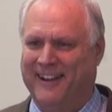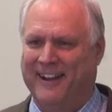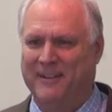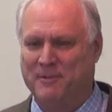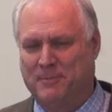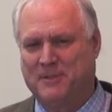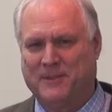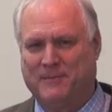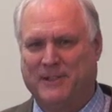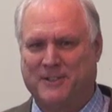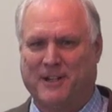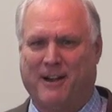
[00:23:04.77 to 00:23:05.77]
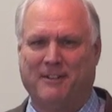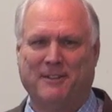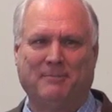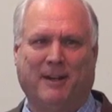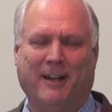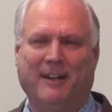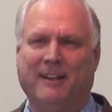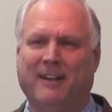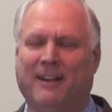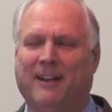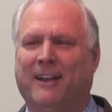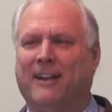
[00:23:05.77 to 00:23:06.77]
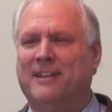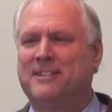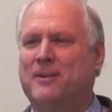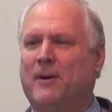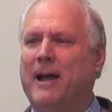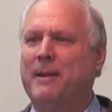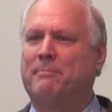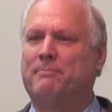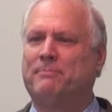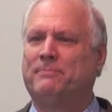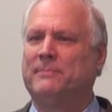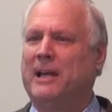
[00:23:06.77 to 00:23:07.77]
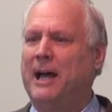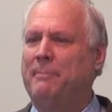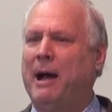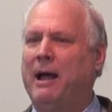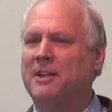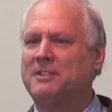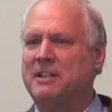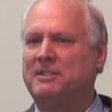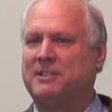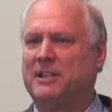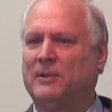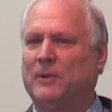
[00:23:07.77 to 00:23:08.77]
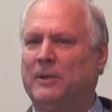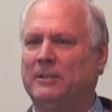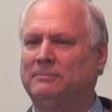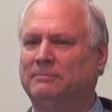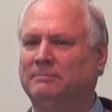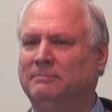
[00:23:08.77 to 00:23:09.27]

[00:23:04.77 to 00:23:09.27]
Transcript: I had a specific child in mind. So I apologized and said, Lord,